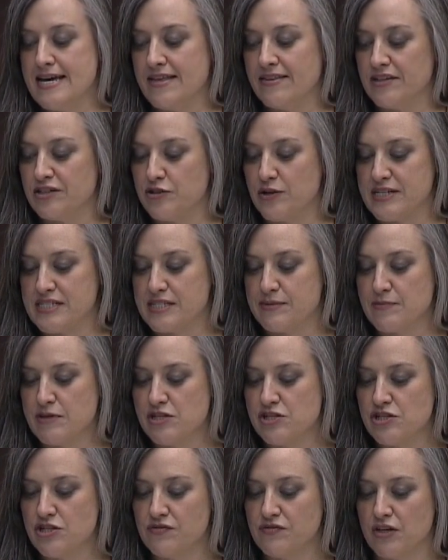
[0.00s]
the
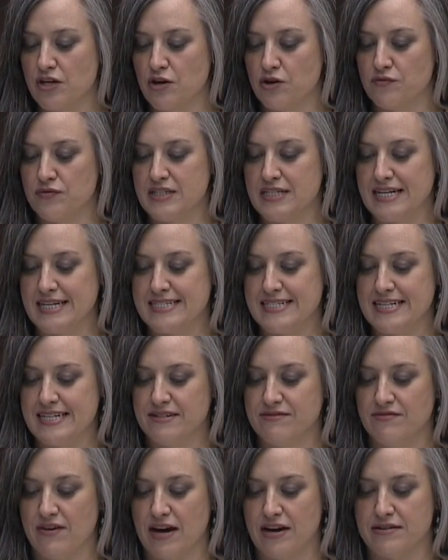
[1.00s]
transmission of the
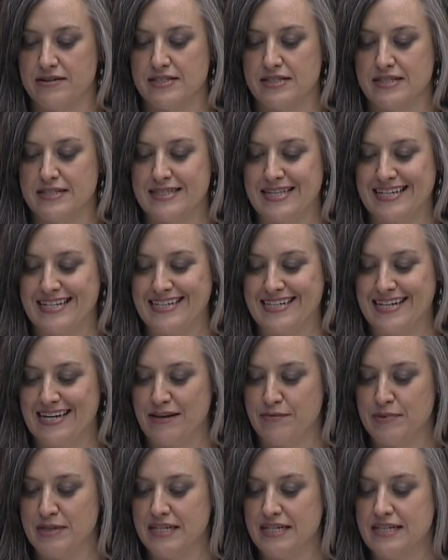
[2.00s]
COVID-19 virus is
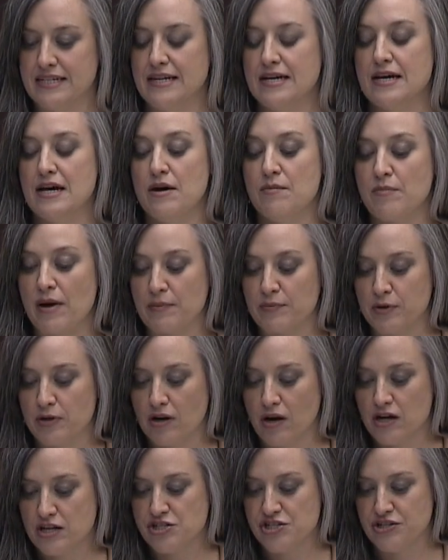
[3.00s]
inhibited by
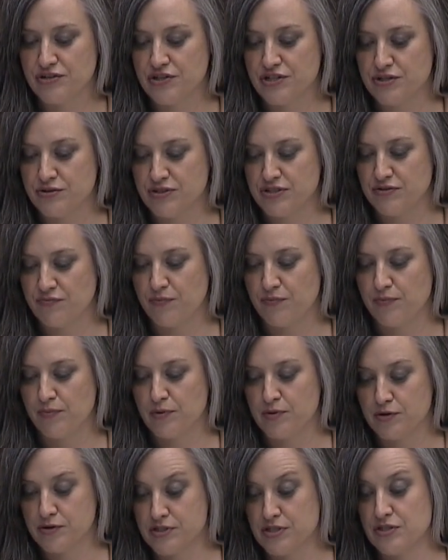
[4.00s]
precautionary use of
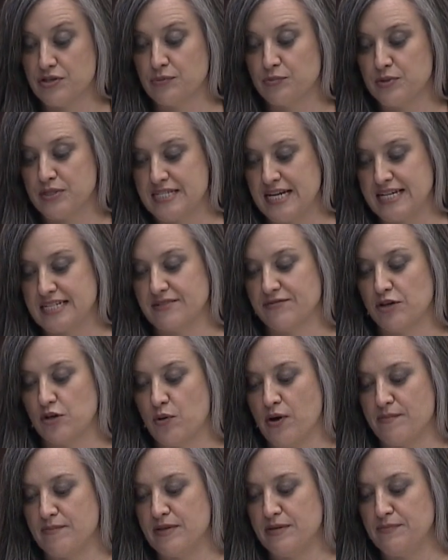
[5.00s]
personal protective
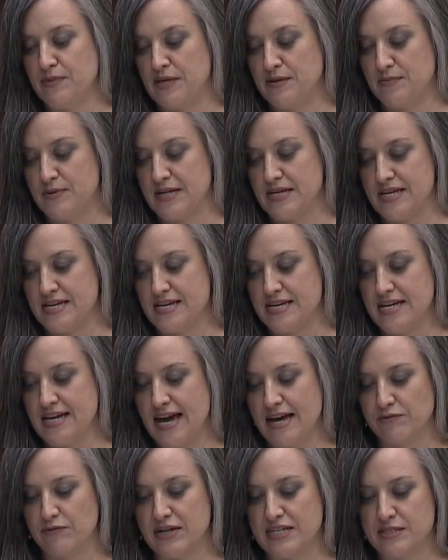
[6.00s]
equipment, PPE,
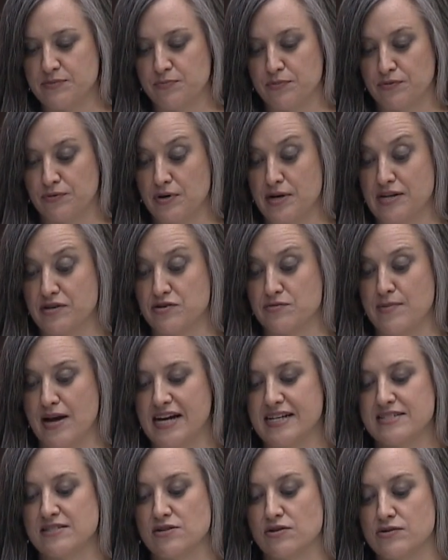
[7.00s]
and respirator
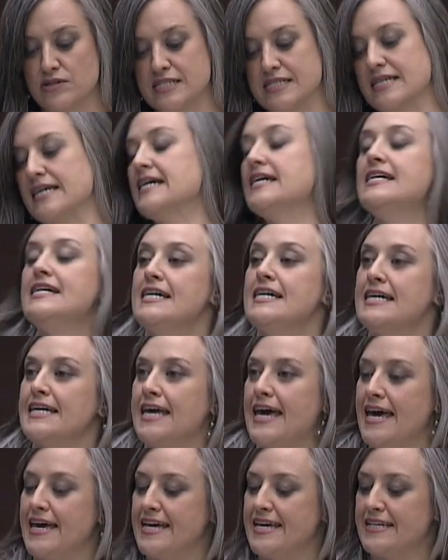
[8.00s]
masks known as
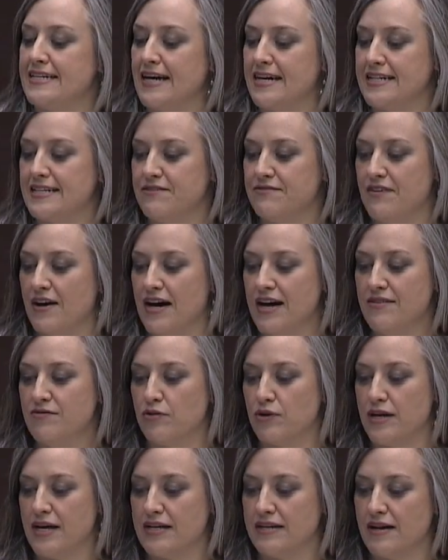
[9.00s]
KN95
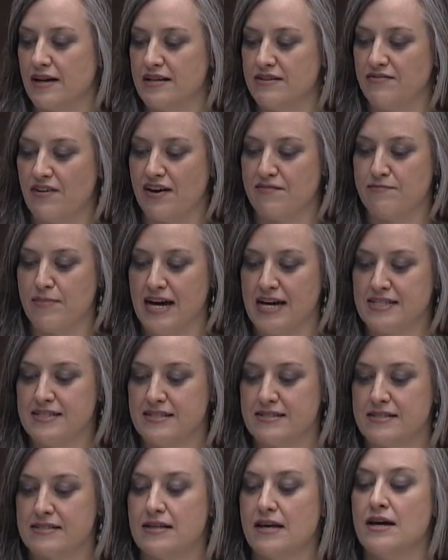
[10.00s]
or N95
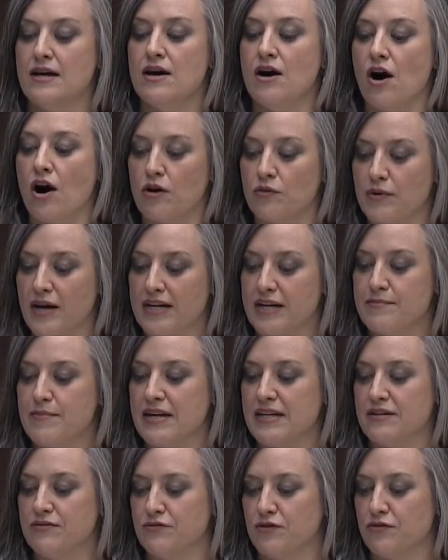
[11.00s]
masks are
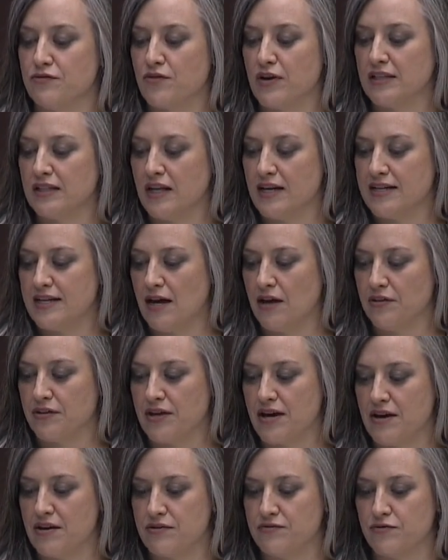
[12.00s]
recommended for frontline
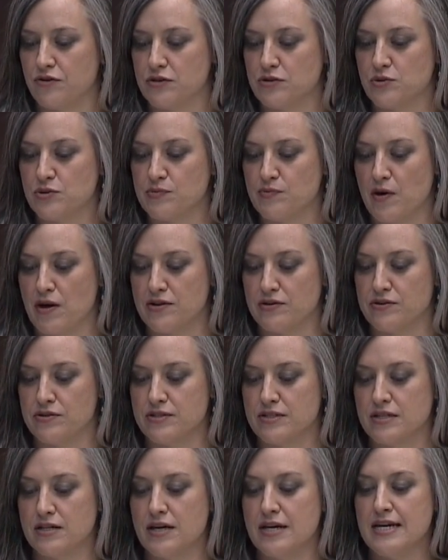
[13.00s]
healthcare and first
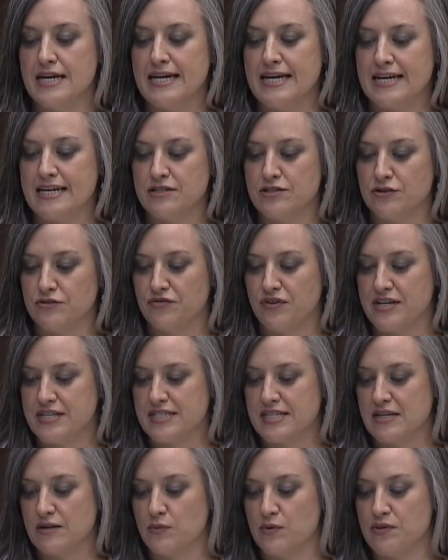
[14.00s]
responders
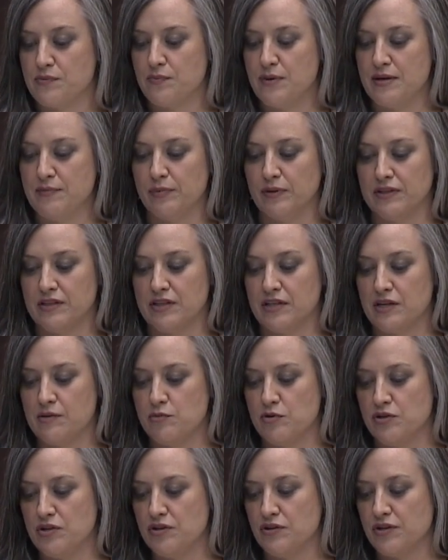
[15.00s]
interfacing with people in the
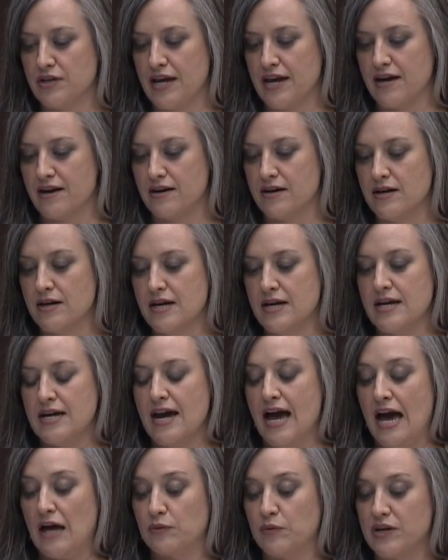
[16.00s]
community or care,
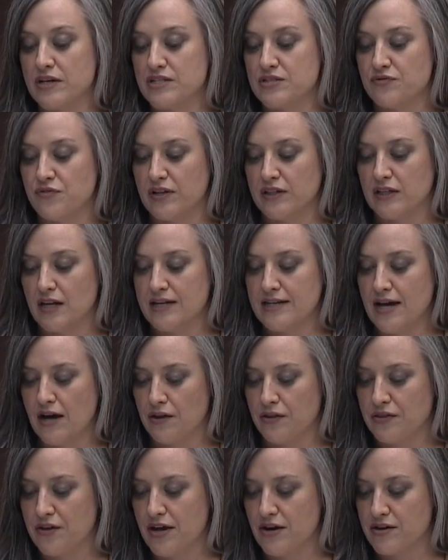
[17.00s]
and whereas frontline
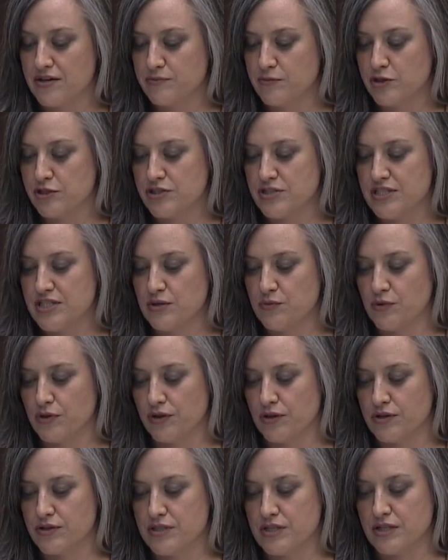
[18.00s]
healthcare and emergency
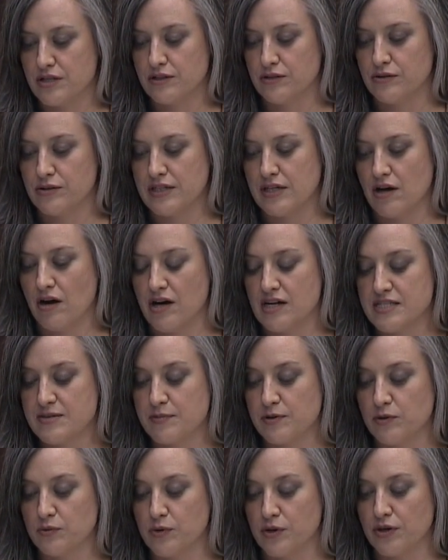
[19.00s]
workers, including
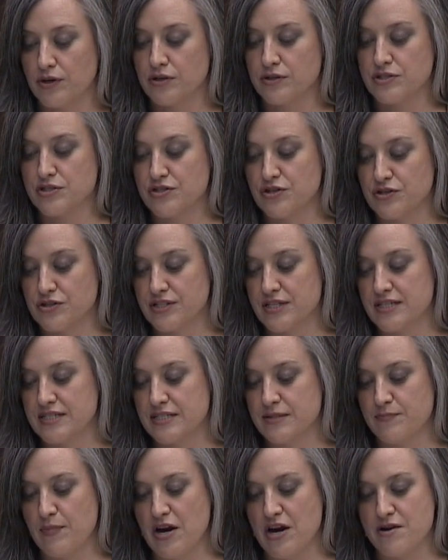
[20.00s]
hospital workers,
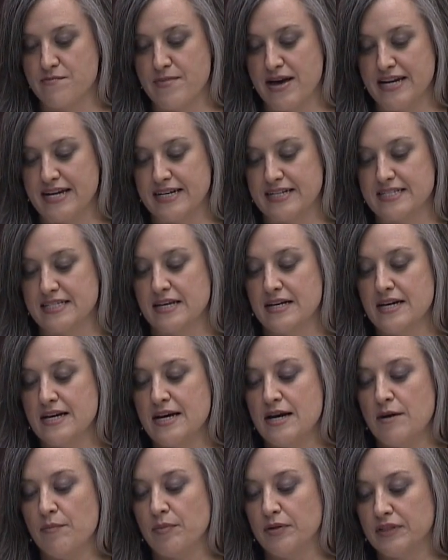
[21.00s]
nurses, paramedics,
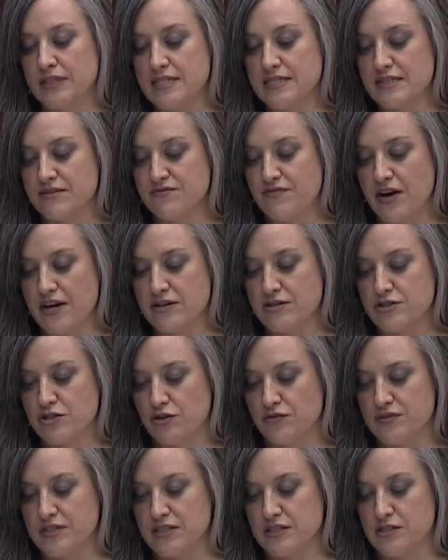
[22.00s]
police and fire
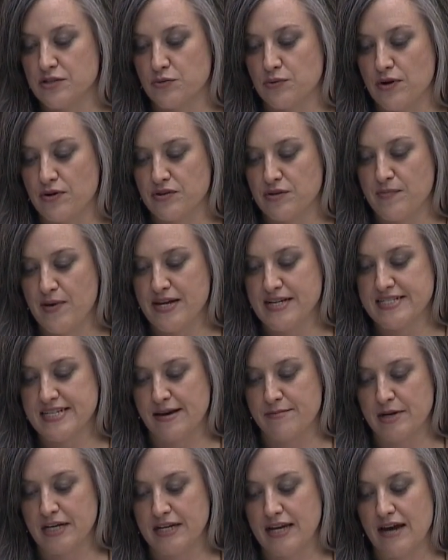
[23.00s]
services throughout the
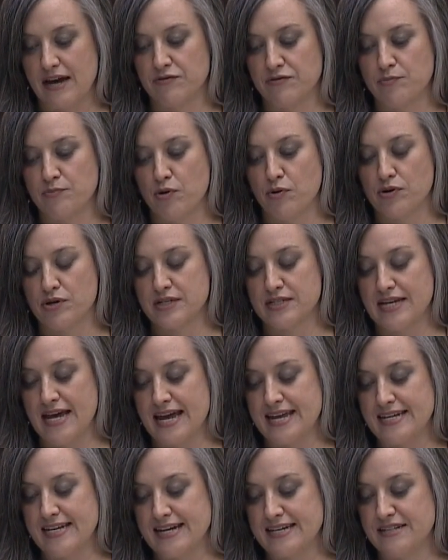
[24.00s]
pandemic have reported
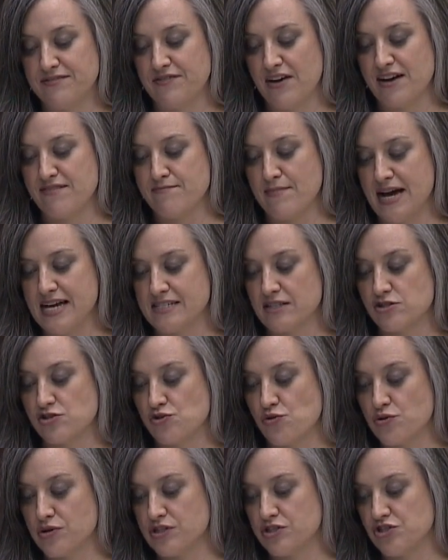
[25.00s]
N95 mask
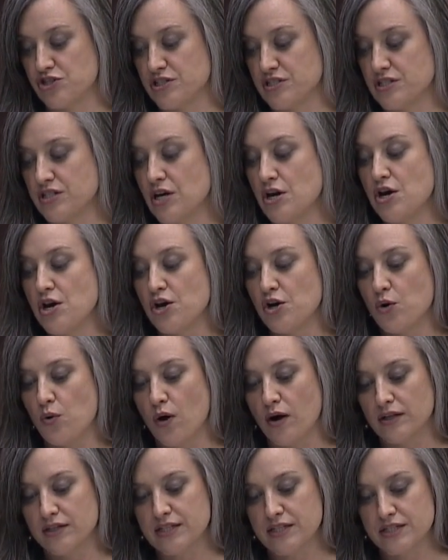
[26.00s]
shortages,
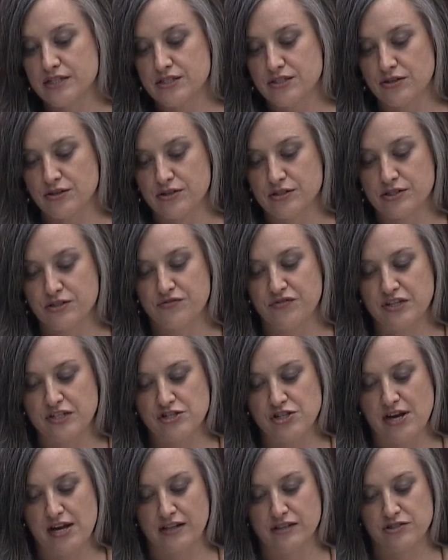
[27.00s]
quality concerns, fit
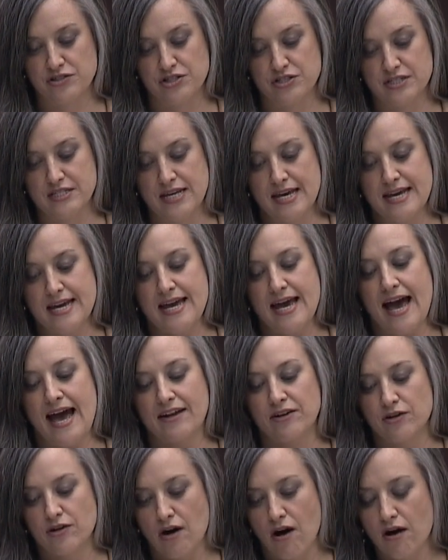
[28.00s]
challenges, and
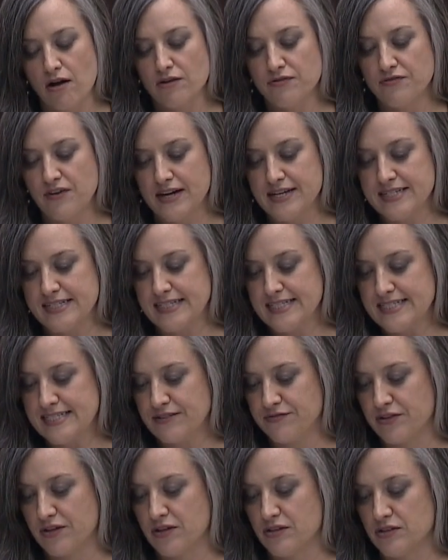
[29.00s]
are all finding it
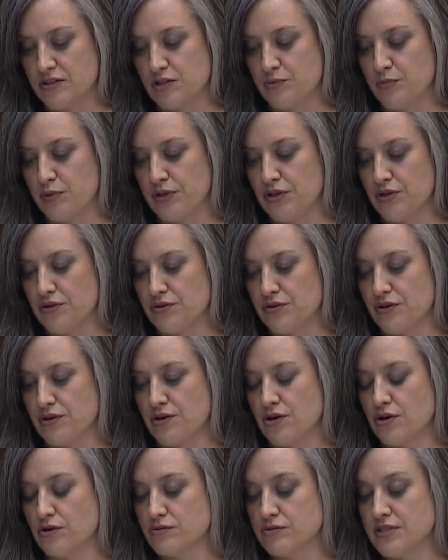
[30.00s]
difficult to procure their
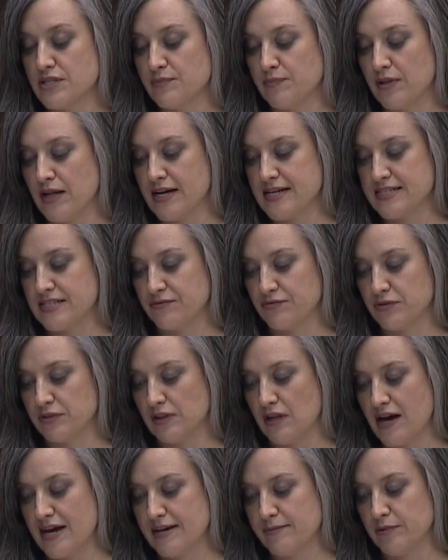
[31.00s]
own supplies of
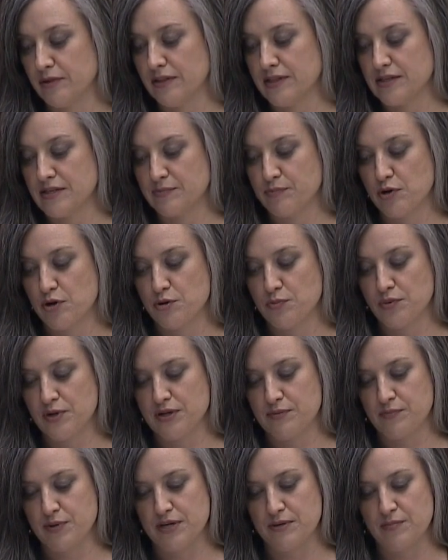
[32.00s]
reliable and
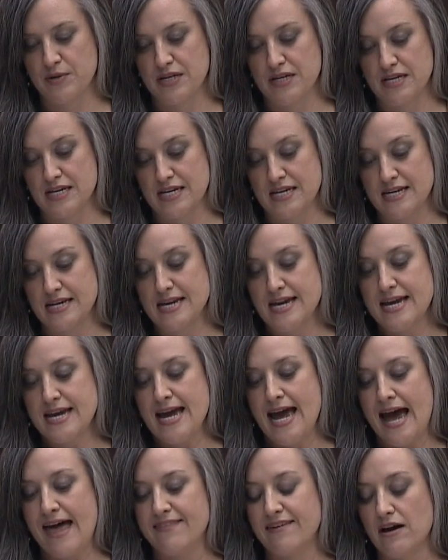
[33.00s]
appropriate PPE,
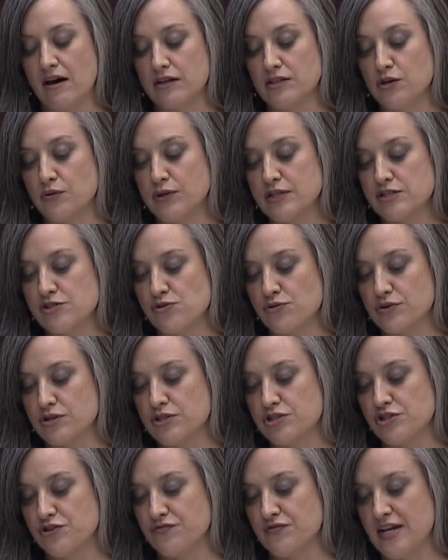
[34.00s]
and the ongoing
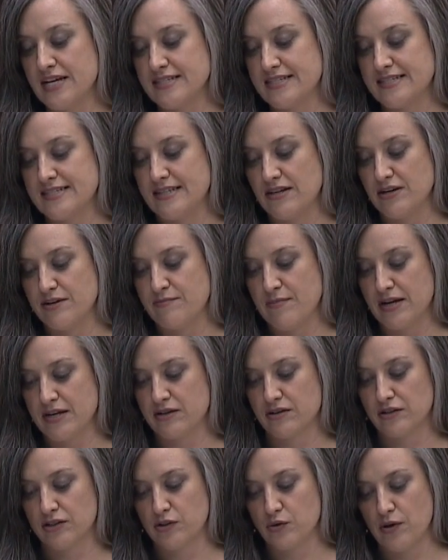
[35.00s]
shortage of necessary
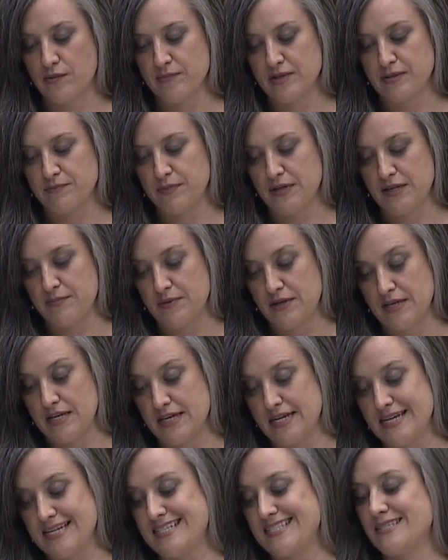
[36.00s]
medical equipment and
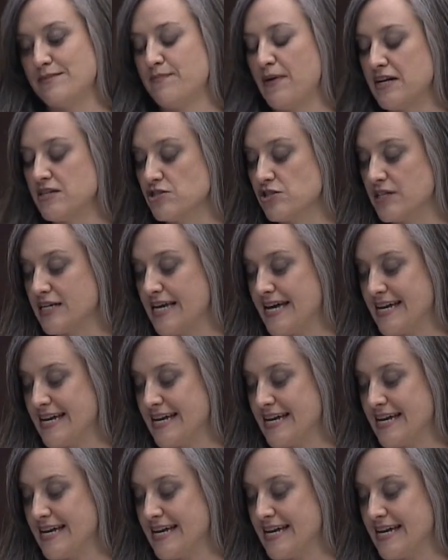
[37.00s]
PPE, especially